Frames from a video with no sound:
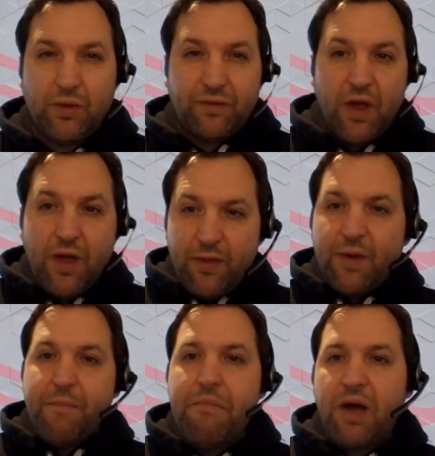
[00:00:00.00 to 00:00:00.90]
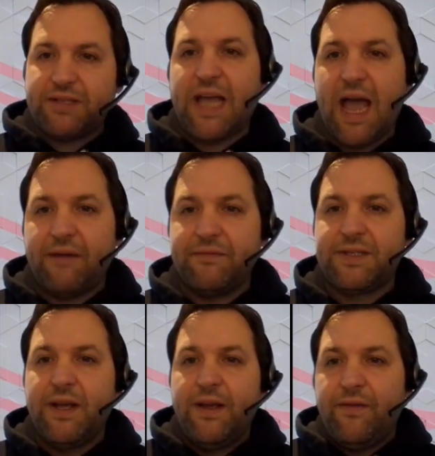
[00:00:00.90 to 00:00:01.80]
sort of the
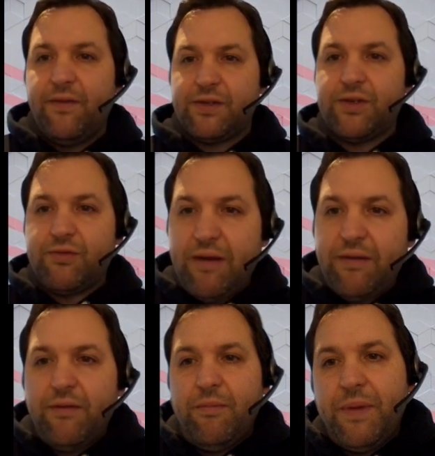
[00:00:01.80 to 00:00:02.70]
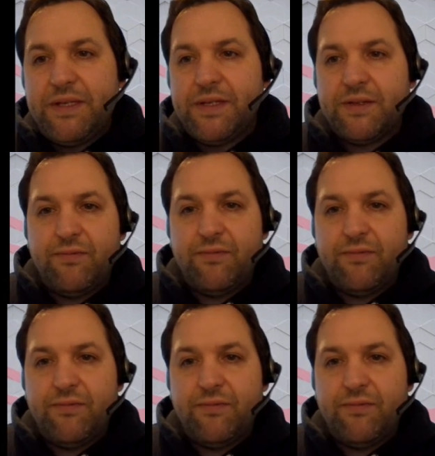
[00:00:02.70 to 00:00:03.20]
must-haves that strengthen business